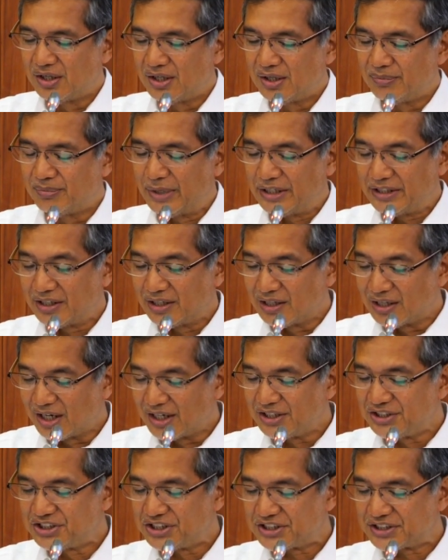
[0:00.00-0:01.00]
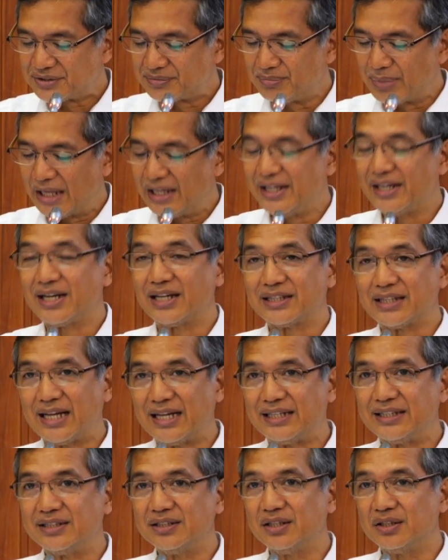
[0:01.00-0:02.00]
by the largest
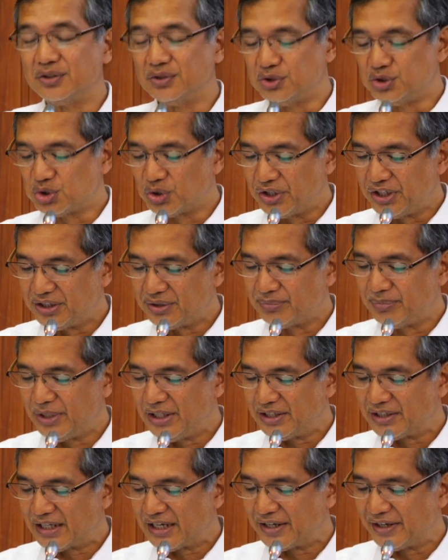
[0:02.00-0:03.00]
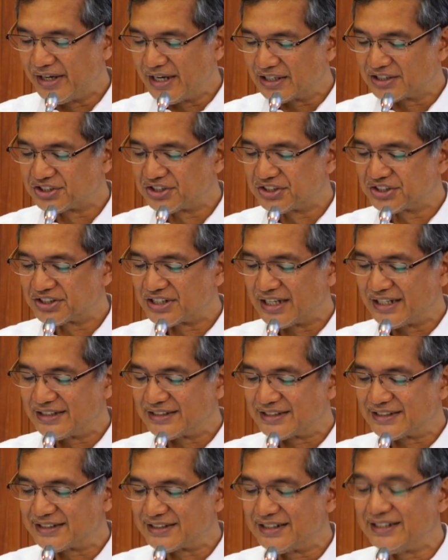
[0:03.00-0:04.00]
Balikatan joint military
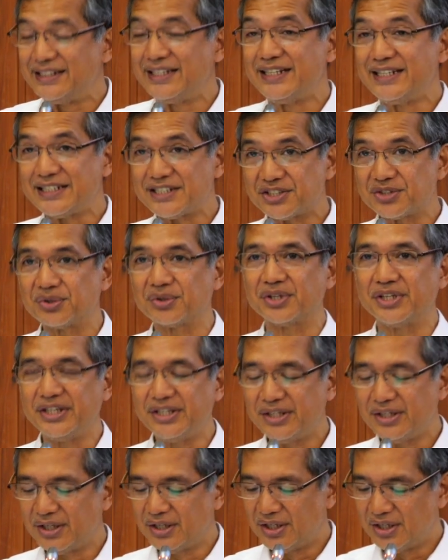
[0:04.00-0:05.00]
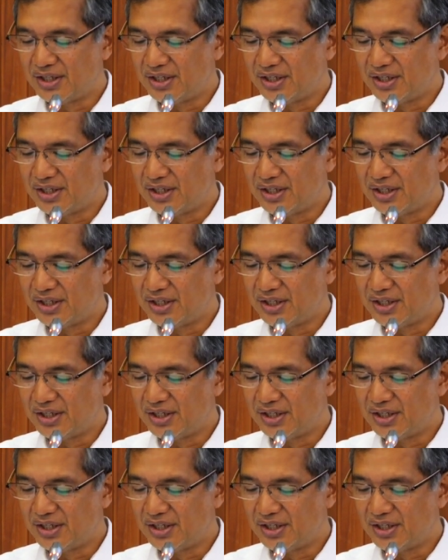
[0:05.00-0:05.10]
exercises in history